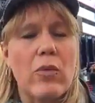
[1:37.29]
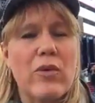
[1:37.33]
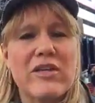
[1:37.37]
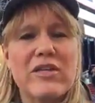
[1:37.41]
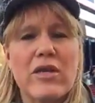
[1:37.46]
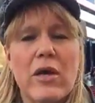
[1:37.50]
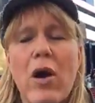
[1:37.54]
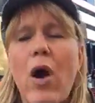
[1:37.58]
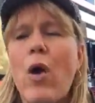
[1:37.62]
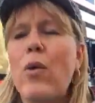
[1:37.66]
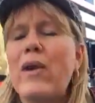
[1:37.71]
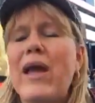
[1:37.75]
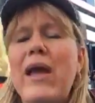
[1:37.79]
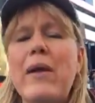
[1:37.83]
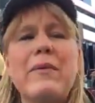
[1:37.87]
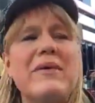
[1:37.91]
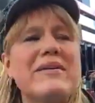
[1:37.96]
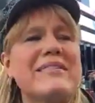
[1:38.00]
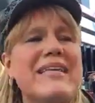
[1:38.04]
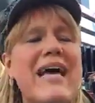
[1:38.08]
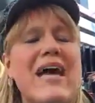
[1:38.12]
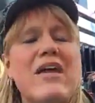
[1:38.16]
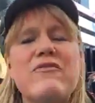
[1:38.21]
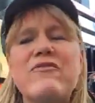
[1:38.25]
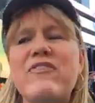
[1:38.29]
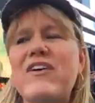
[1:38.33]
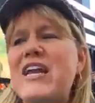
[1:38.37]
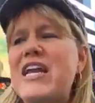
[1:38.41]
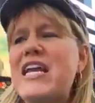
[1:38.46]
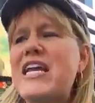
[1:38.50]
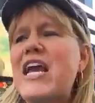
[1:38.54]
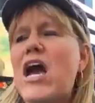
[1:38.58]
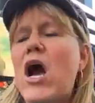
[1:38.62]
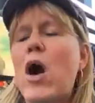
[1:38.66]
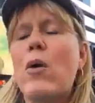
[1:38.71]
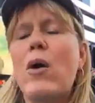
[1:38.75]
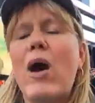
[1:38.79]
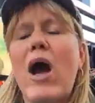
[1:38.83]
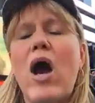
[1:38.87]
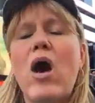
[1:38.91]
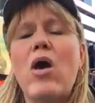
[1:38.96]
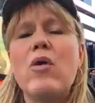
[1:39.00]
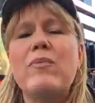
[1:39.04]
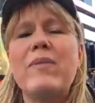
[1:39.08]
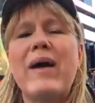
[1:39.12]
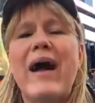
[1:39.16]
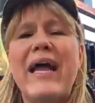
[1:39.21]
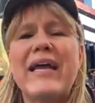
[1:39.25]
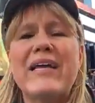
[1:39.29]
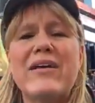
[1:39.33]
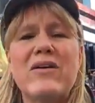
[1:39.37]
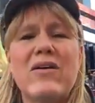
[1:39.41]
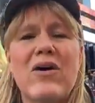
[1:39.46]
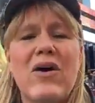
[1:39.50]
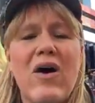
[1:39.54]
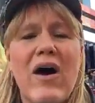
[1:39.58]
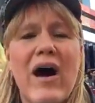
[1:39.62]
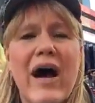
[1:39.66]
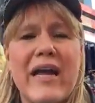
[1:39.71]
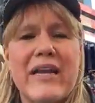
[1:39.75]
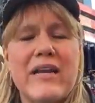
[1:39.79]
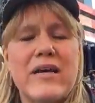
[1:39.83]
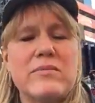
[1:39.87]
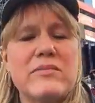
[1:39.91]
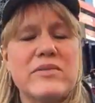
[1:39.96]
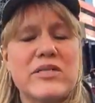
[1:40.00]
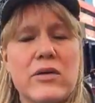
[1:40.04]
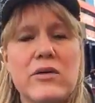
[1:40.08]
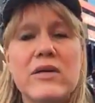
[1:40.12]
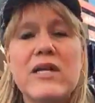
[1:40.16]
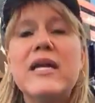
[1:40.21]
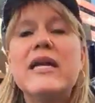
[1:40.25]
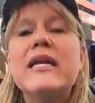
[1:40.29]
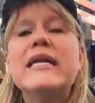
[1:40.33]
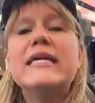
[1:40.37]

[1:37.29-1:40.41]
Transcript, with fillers: Where the, oh, it was on video. Oh my God, I'm so.